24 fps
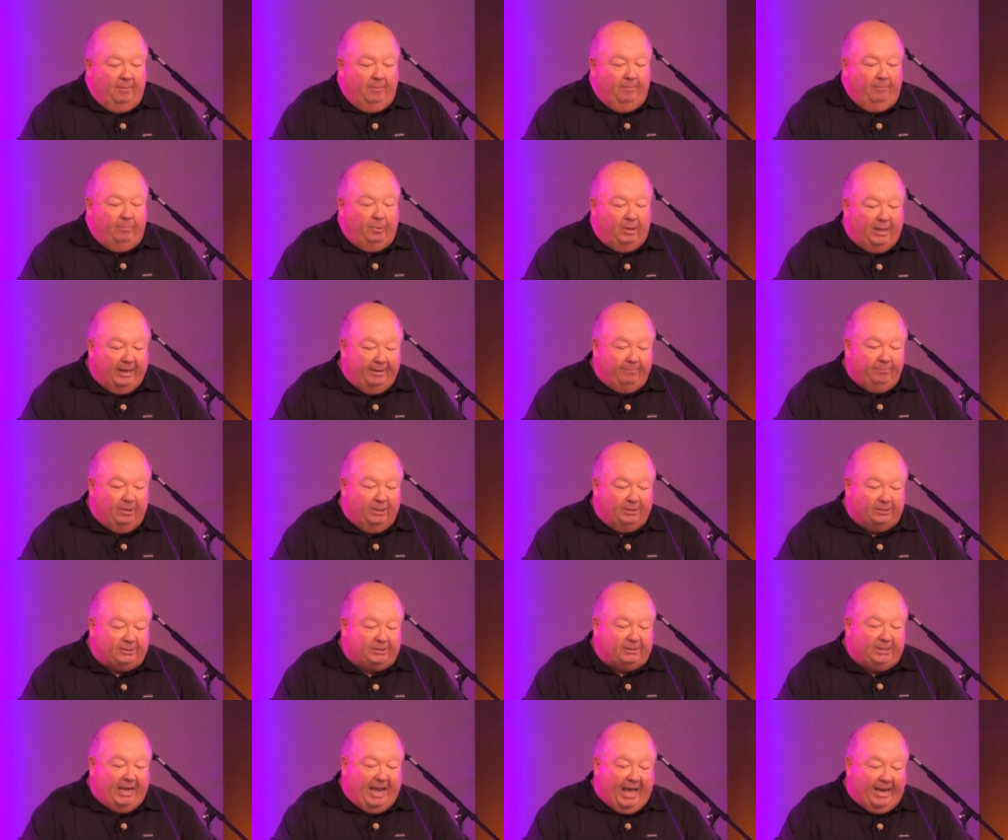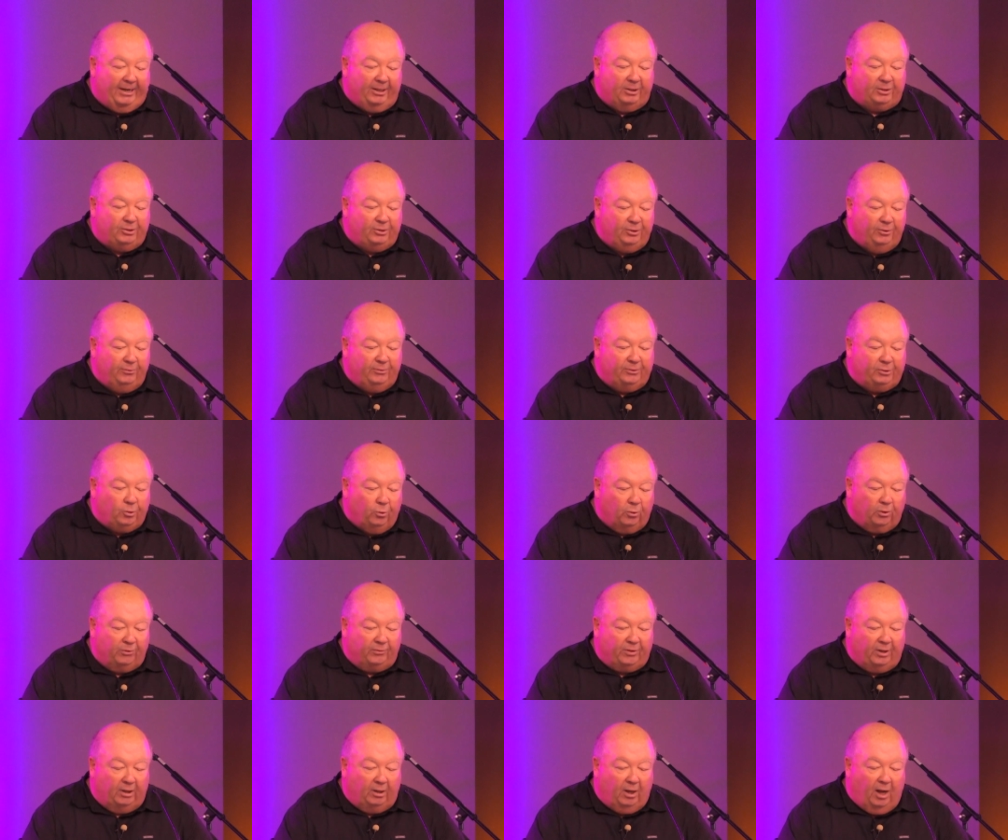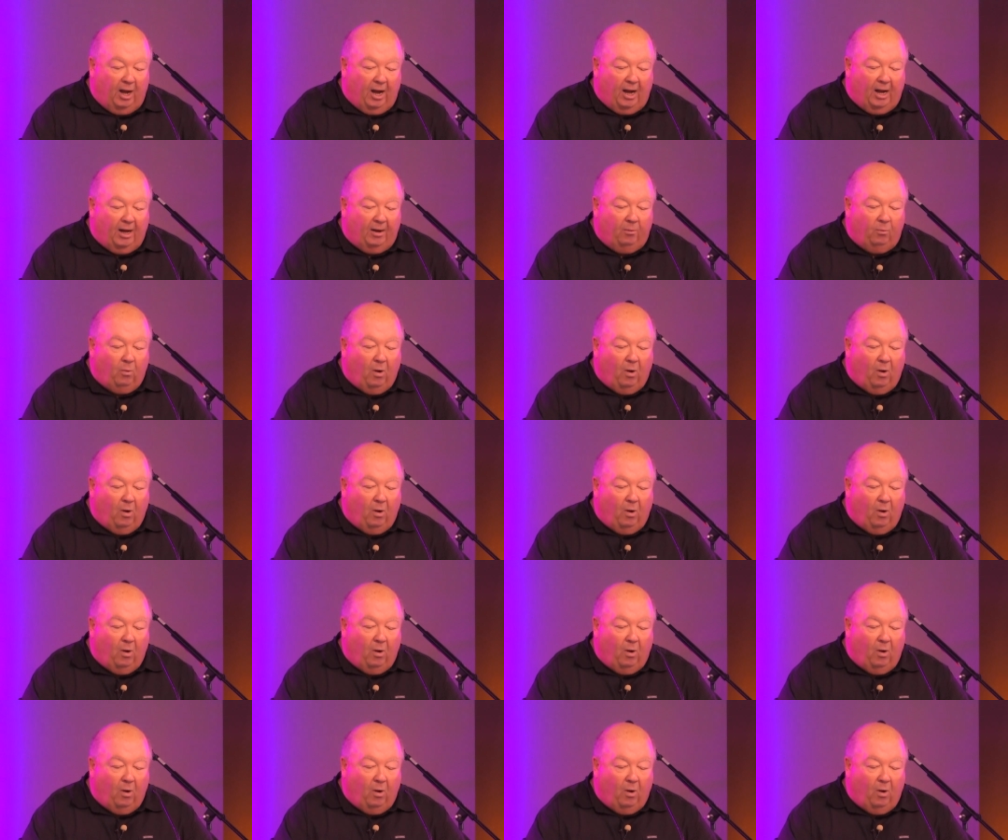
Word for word: blameless attitude toward the law,